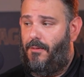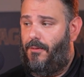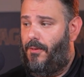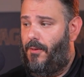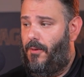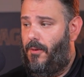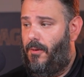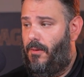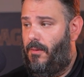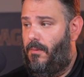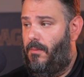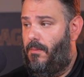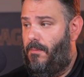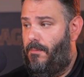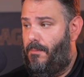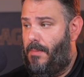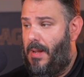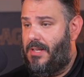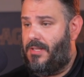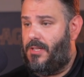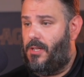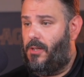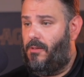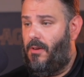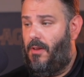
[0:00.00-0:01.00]
for
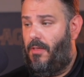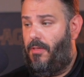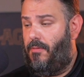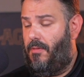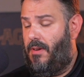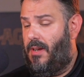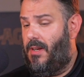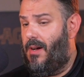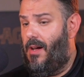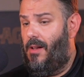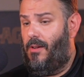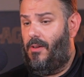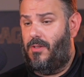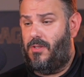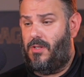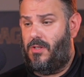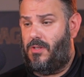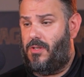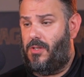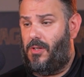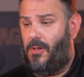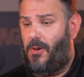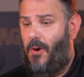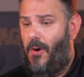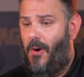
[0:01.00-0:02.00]
basically $3 a
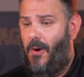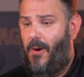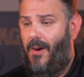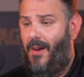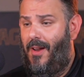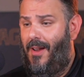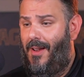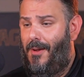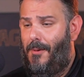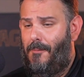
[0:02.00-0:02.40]
cigar.